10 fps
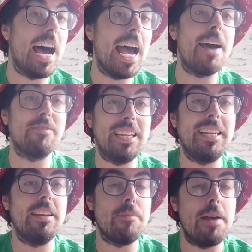I have
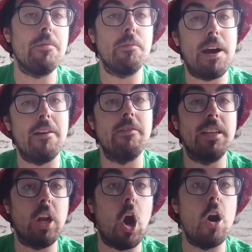seen the Mighty Morphin Power
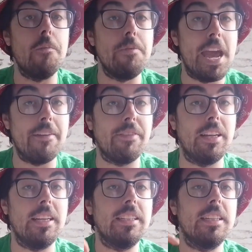Rangers on
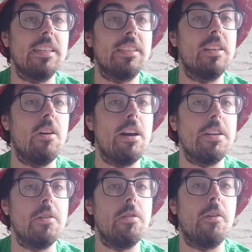Netflix, so I
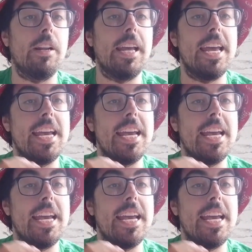do know it.